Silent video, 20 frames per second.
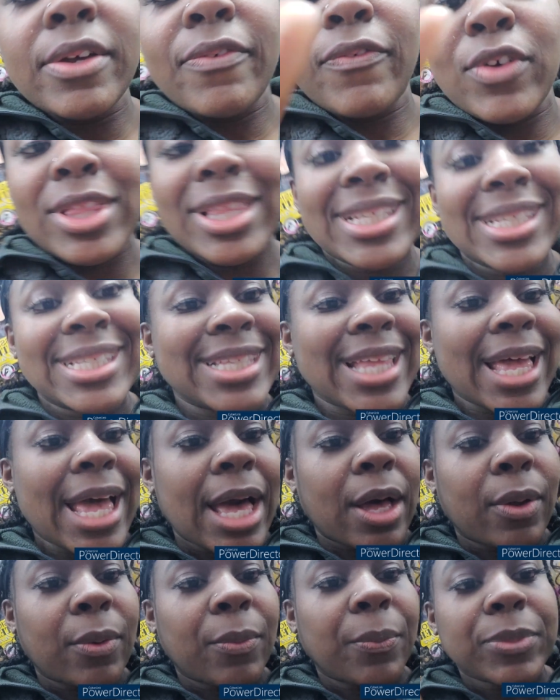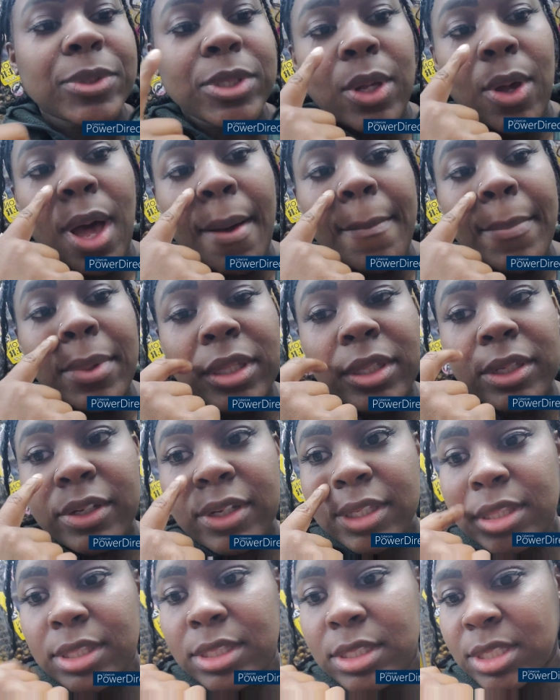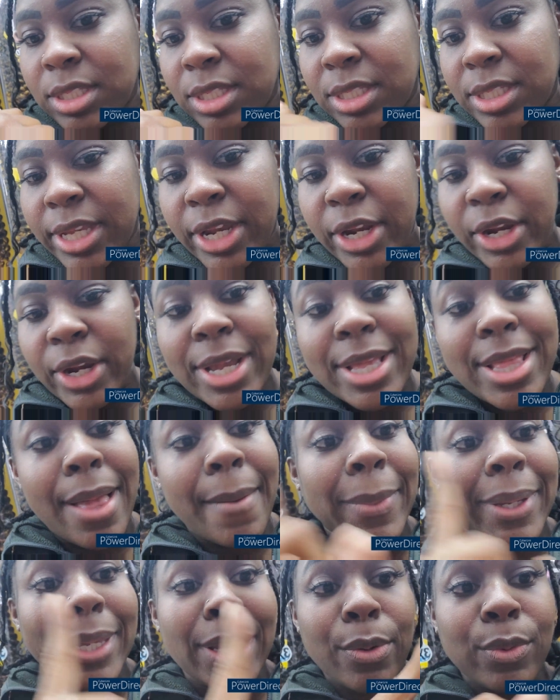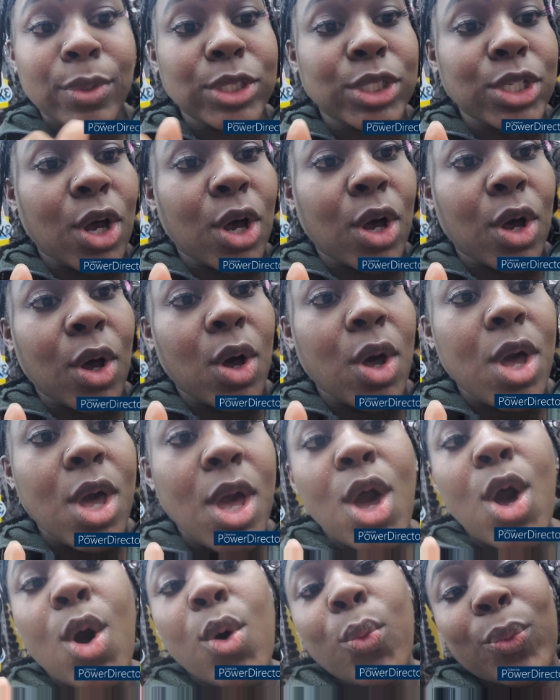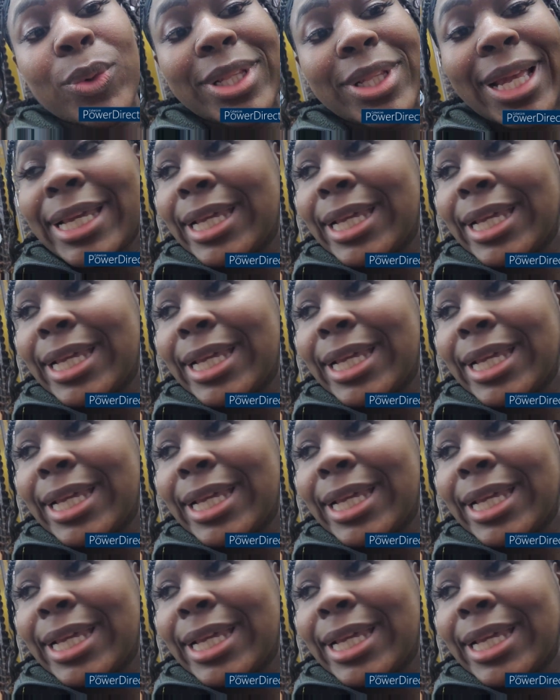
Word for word: for the style. So I'm gonna look into this hair and I'm gonna get with y'all when I